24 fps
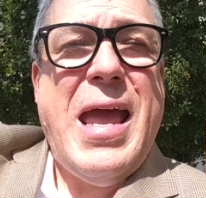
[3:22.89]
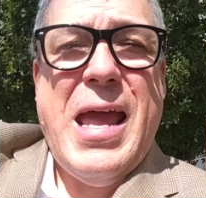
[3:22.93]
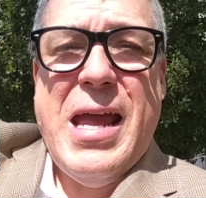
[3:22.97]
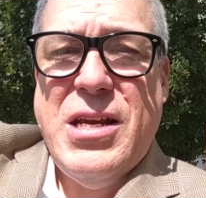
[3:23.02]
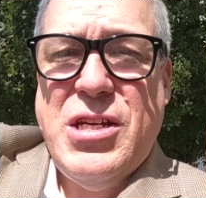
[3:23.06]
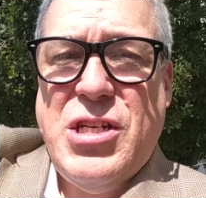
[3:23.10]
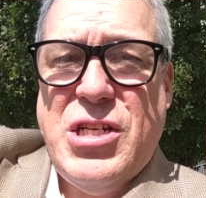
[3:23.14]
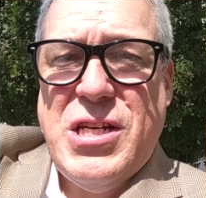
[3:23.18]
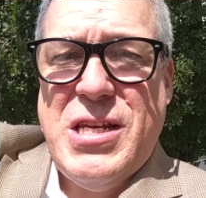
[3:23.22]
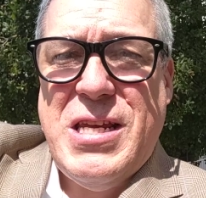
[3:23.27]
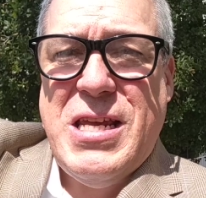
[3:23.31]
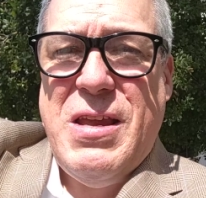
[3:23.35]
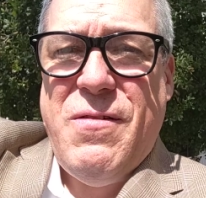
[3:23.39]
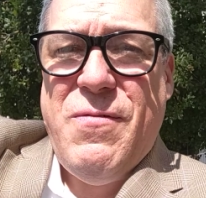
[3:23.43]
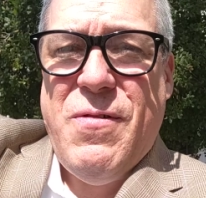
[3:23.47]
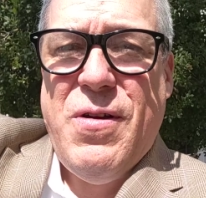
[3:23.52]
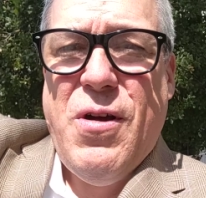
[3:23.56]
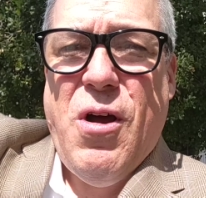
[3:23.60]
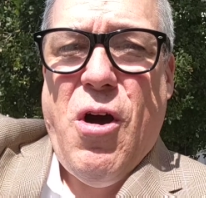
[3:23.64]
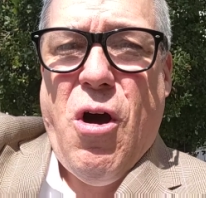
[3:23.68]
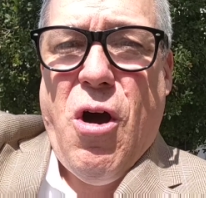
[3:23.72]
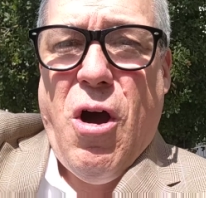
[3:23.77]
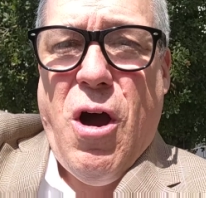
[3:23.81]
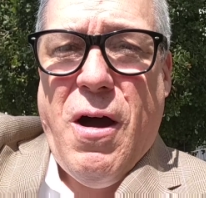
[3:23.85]
And she
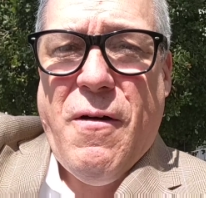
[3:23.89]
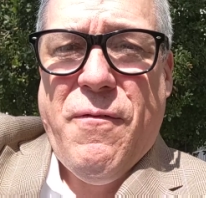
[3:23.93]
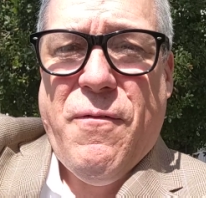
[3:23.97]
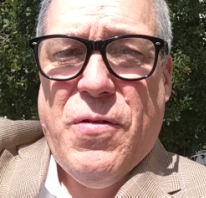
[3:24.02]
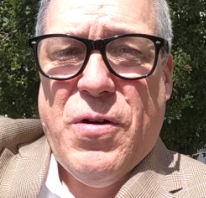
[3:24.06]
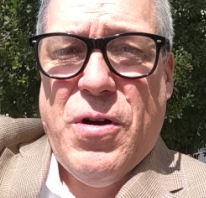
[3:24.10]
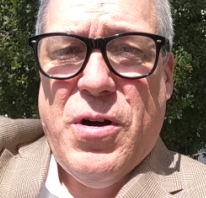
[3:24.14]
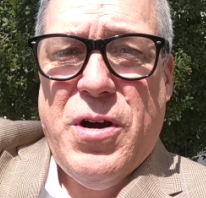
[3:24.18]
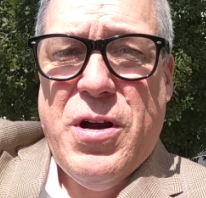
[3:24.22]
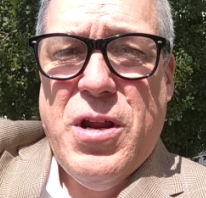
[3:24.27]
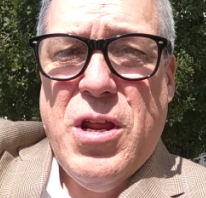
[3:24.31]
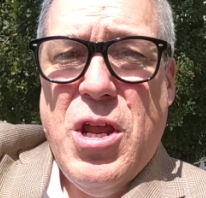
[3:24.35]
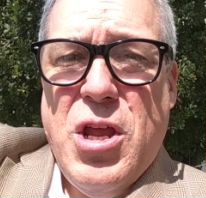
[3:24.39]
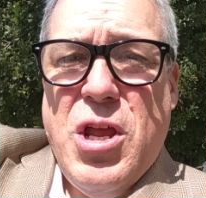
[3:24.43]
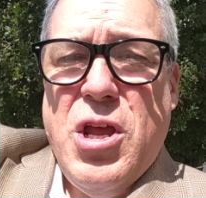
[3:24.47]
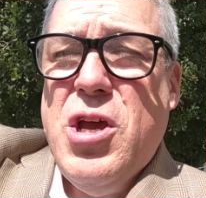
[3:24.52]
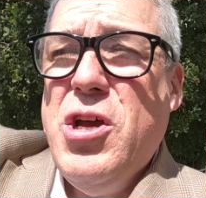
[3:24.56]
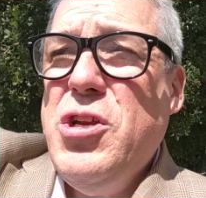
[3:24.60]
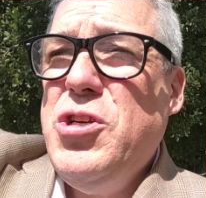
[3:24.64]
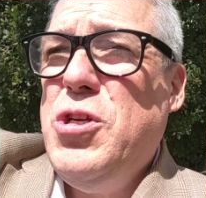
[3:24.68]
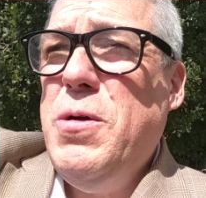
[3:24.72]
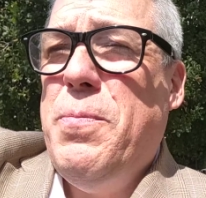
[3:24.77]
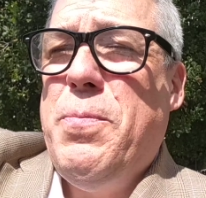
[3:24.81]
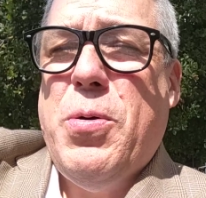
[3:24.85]
even offered
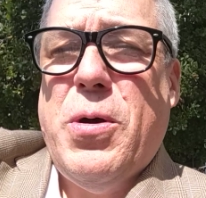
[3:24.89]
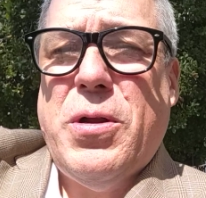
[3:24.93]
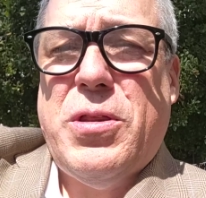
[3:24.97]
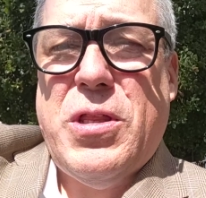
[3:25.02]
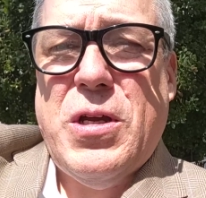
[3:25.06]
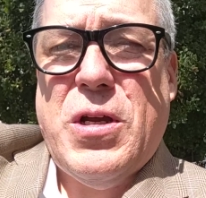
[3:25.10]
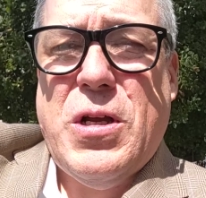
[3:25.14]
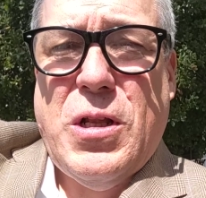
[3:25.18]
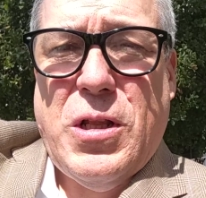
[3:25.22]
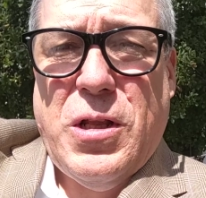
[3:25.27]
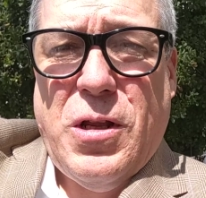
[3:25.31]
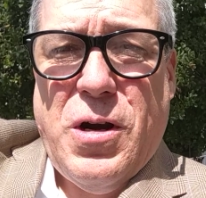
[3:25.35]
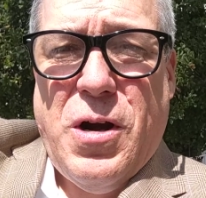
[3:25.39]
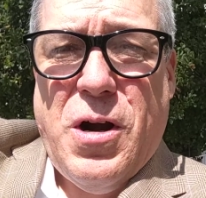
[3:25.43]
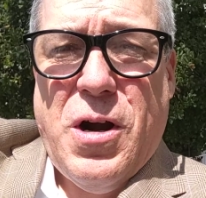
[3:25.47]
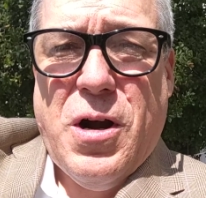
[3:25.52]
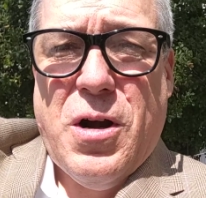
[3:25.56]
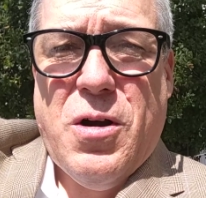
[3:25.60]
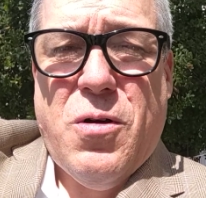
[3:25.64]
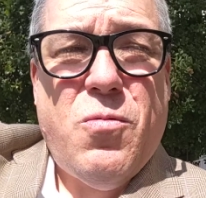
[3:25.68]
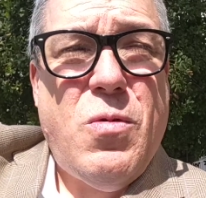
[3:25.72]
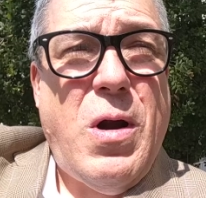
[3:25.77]
to put the clerk,